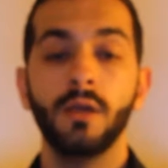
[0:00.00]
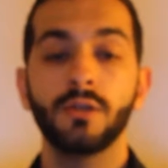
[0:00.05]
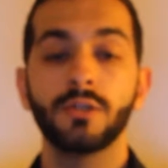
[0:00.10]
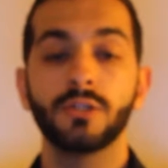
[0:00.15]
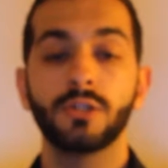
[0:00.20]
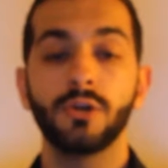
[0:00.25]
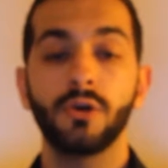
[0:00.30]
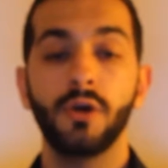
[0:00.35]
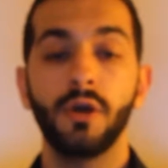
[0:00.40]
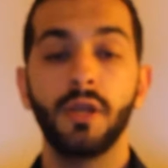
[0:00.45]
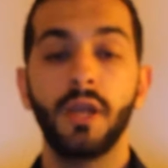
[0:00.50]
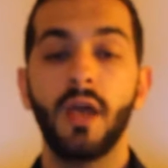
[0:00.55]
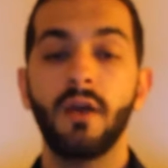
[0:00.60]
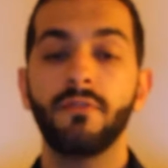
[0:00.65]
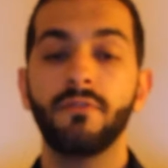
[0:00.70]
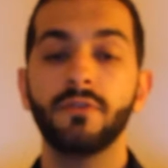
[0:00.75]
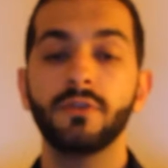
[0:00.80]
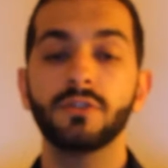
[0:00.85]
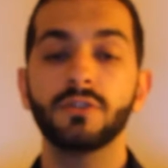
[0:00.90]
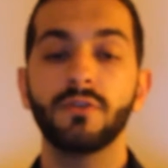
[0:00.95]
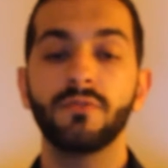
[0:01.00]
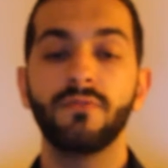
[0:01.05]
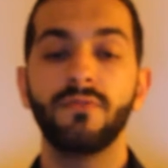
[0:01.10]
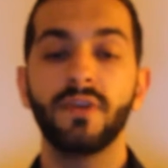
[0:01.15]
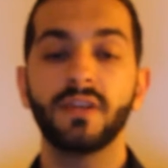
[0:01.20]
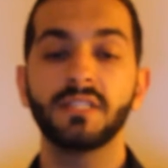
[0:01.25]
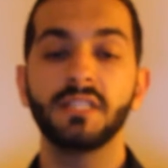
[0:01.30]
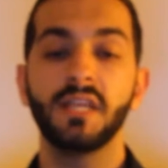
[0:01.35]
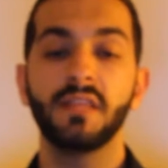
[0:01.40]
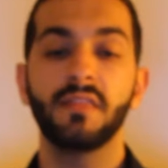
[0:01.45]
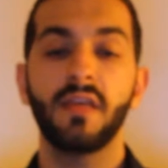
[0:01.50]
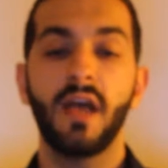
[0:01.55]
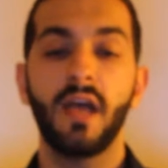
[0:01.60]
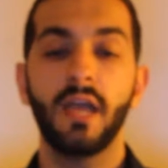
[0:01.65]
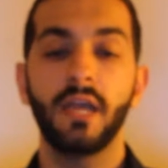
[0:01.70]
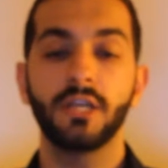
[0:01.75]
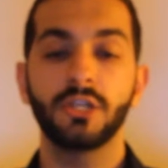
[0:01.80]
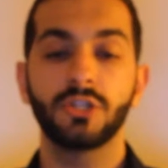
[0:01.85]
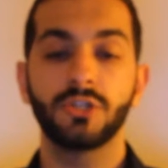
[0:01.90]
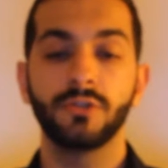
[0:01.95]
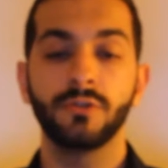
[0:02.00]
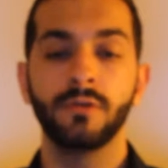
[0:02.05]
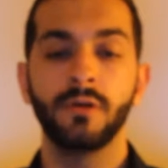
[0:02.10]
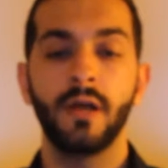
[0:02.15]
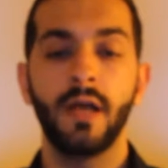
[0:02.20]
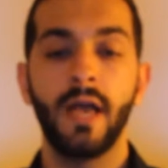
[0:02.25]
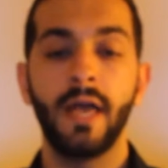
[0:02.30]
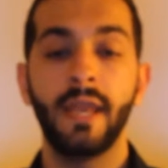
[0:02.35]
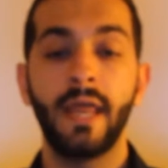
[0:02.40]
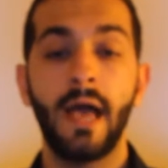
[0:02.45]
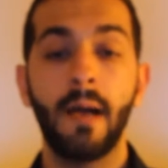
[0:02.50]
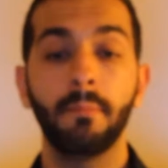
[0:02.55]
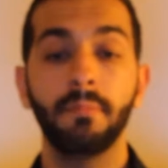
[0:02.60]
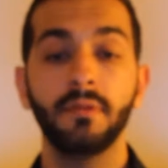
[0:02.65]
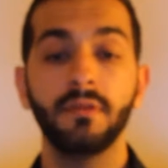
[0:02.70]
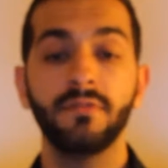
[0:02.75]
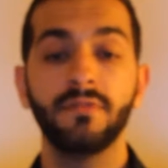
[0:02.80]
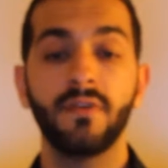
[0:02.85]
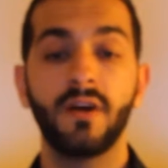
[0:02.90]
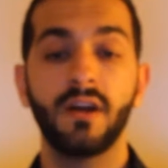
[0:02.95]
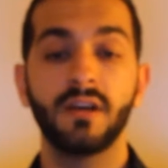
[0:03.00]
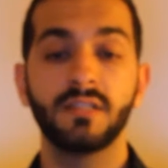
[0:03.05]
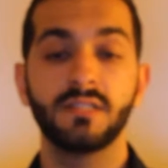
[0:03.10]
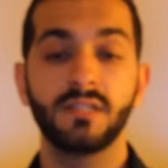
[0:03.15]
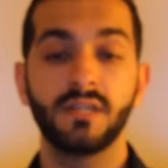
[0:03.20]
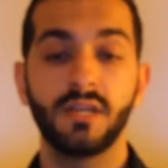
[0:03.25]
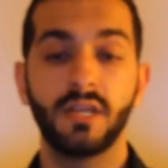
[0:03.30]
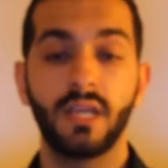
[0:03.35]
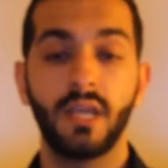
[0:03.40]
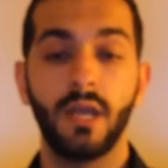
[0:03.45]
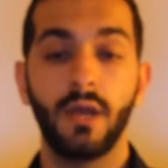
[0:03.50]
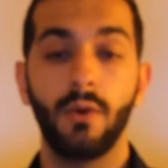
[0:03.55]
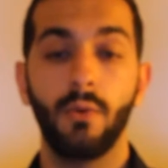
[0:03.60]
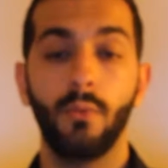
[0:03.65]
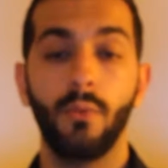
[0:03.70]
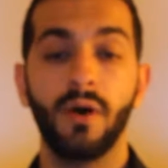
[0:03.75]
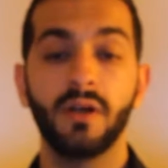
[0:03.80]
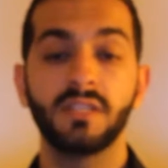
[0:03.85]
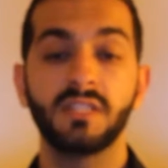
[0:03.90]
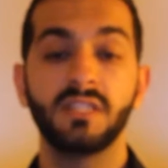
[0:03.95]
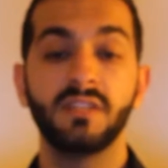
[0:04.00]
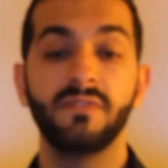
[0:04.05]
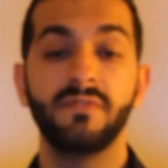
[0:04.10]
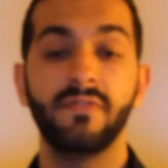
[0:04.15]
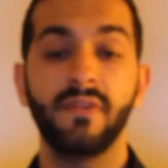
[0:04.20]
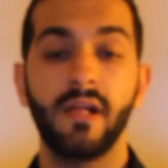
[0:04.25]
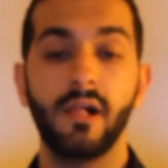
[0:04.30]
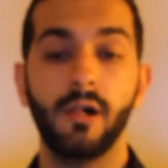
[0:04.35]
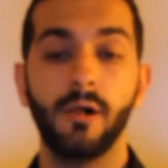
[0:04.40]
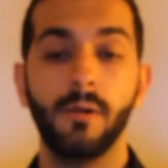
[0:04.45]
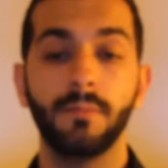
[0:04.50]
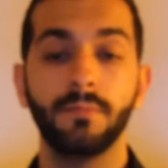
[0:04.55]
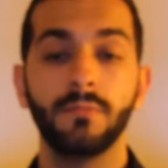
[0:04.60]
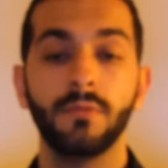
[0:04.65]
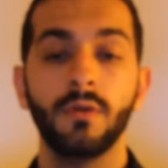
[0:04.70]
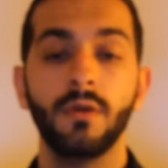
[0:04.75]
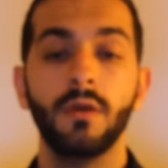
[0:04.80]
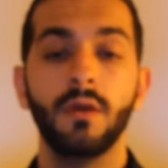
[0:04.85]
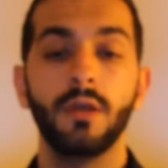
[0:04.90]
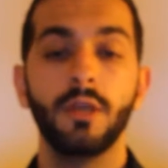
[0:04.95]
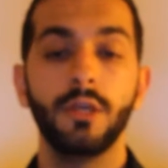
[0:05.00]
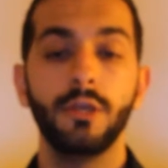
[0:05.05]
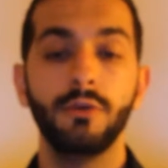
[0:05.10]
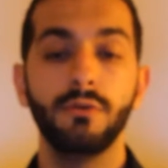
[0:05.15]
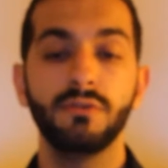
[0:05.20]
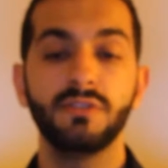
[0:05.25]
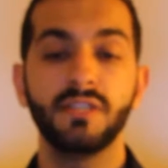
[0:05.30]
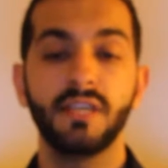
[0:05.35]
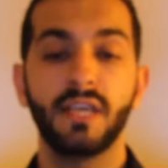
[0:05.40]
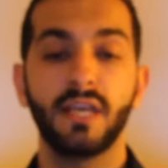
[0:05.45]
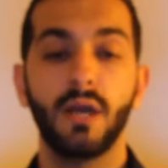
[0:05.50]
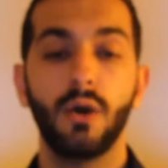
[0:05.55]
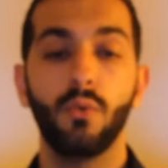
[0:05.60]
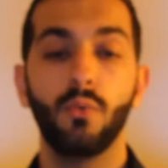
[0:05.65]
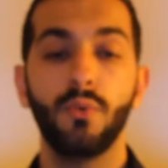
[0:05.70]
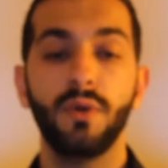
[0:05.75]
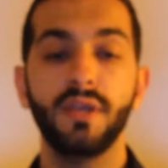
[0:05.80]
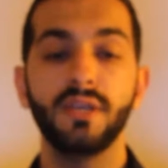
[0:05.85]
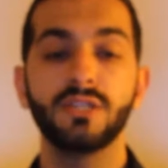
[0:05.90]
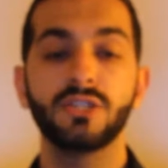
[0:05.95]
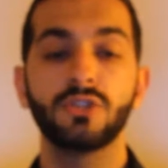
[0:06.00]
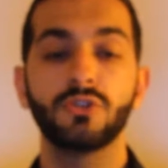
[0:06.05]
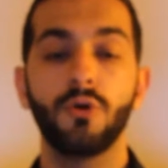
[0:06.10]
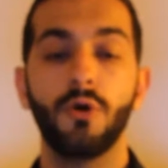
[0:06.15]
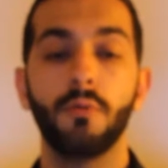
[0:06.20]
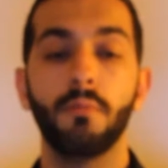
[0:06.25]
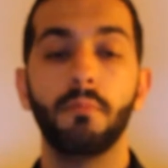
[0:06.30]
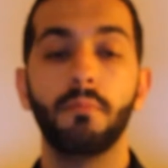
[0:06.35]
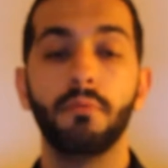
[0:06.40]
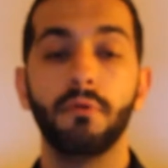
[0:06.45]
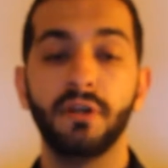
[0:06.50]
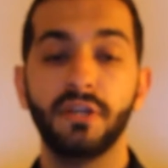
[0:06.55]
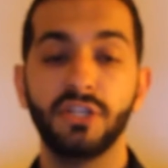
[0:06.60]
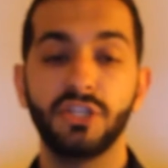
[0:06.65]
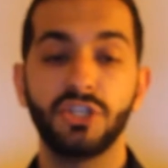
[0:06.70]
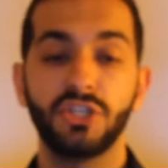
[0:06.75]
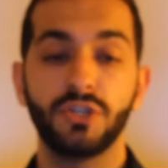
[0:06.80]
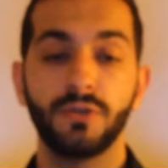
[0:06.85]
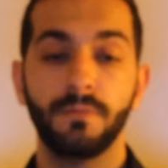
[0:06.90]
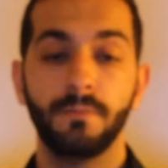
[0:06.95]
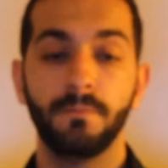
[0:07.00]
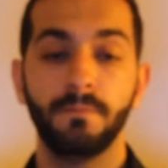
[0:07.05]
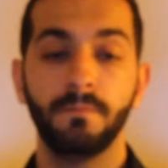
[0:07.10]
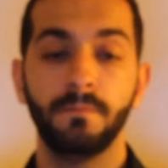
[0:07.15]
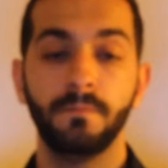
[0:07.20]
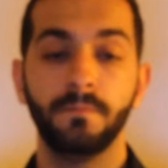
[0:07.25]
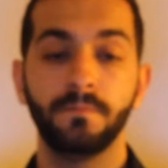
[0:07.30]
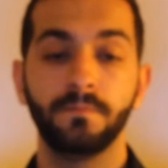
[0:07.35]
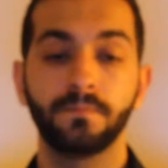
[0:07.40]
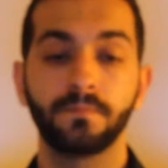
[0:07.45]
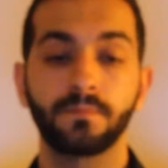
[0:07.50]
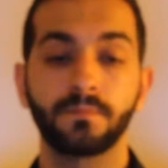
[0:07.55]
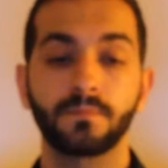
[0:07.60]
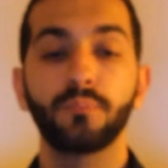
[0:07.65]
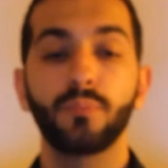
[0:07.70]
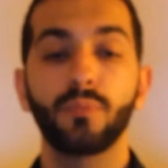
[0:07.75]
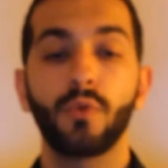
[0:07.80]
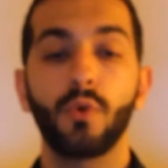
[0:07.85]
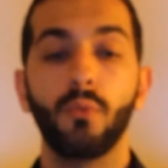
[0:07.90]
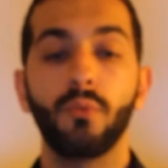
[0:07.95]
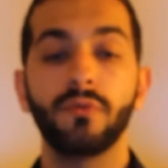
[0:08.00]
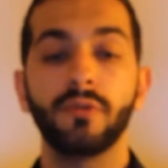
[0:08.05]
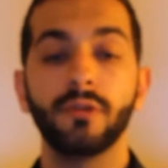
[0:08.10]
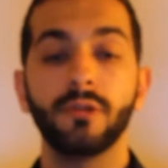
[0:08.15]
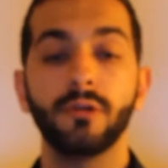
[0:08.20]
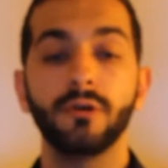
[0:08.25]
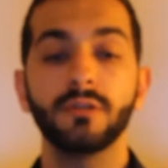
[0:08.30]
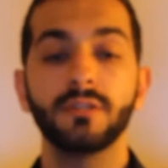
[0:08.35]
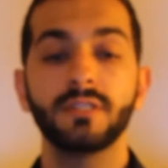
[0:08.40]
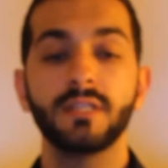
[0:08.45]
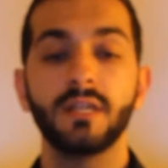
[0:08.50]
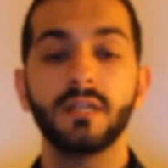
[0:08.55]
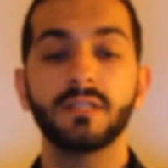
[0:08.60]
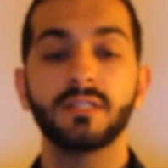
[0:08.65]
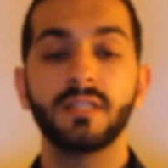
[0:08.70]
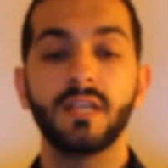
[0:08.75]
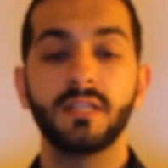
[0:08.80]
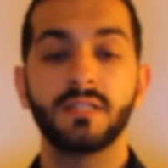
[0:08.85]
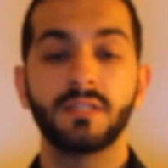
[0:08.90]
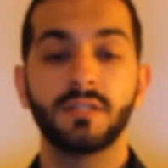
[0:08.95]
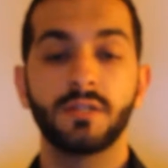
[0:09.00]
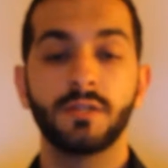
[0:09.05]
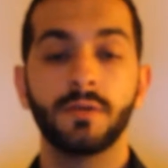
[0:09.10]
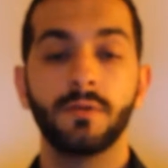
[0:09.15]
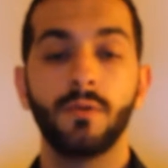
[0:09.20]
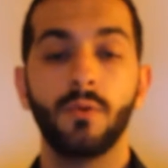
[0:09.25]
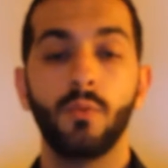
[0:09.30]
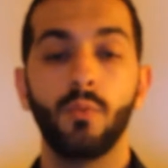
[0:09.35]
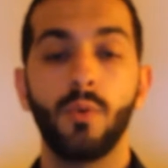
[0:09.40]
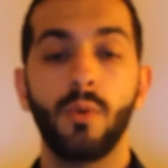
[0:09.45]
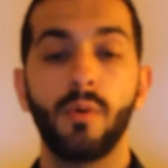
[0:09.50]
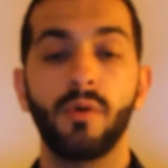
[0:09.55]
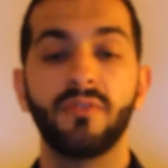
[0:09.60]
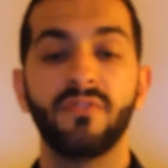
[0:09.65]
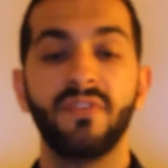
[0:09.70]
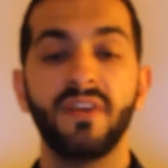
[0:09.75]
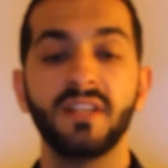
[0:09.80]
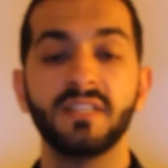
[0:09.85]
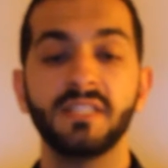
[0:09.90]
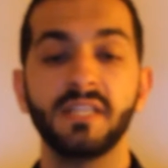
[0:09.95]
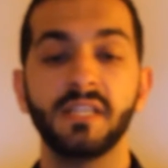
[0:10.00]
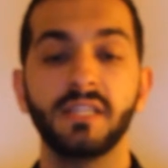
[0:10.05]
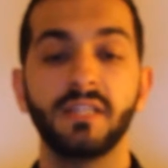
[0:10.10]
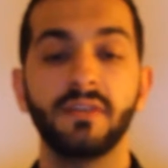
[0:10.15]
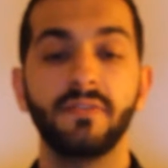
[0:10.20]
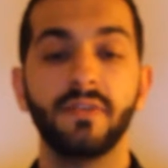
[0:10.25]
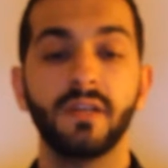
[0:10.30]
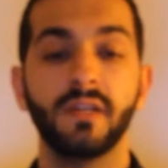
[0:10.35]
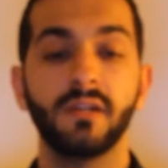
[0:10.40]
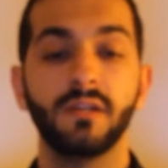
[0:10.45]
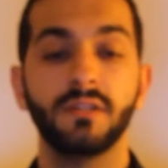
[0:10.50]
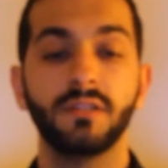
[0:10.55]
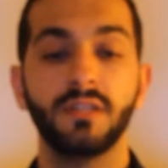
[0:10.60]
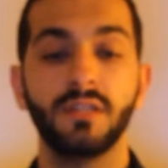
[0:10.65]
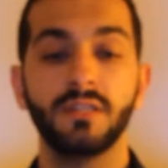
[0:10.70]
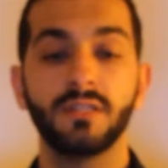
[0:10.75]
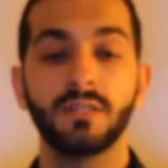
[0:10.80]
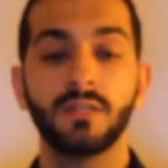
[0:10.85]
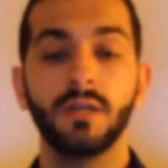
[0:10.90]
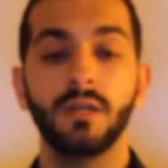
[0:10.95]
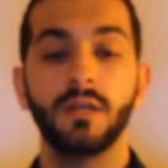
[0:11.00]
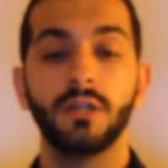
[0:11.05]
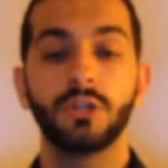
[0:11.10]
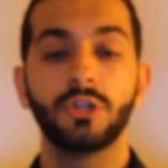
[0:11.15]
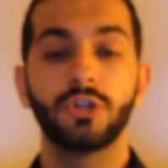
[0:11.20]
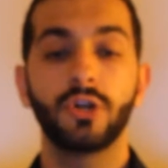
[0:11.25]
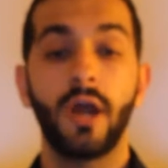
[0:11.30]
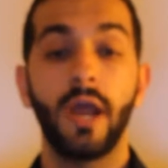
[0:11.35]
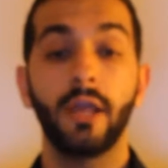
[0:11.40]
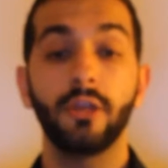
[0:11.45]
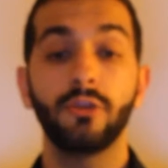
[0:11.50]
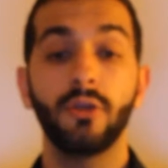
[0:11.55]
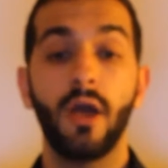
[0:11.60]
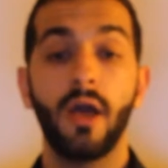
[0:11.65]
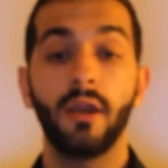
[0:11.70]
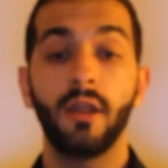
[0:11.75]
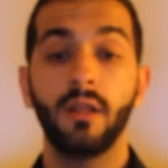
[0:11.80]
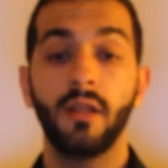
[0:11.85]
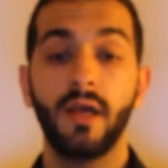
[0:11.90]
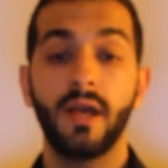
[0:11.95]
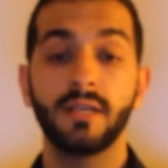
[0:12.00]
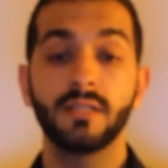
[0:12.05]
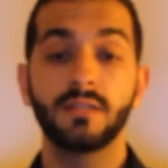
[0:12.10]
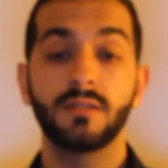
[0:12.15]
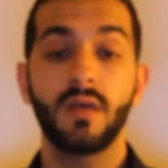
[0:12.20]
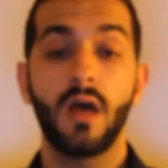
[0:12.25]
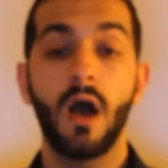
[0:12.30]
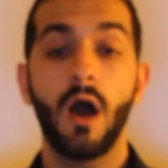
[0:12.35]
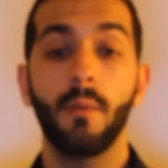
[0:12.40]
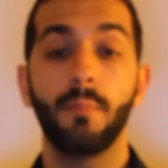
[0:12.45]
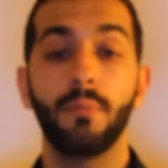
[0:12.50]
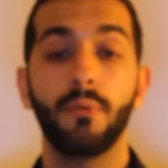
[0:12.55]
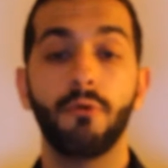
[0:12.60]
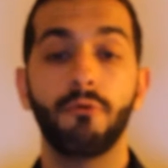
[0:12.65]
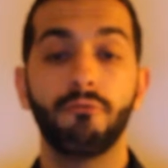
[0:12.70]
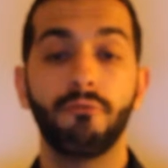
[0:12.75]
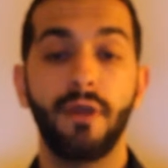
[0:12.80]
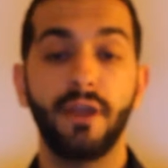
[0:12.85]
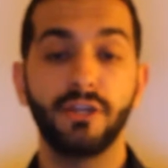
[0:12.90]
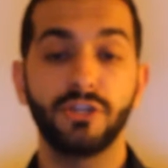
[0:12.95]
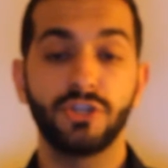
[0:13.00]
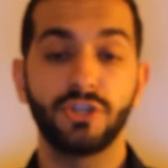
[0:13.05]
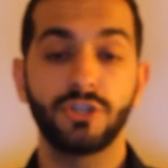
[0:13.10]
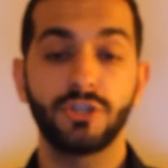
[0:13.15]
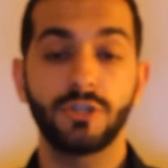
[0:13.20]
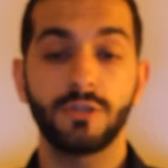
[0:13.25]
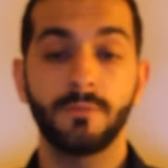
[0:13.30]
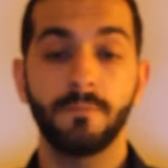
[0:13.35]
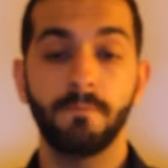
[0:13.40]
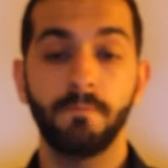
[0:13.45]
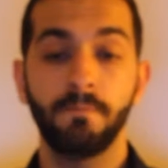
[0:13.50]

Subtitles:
So in efforts of fixing that issue, an amplifier circuit was developed using a Wheatstone bridge. With the load cell sensor, we were facing difficulties trying to analyze the output ranges.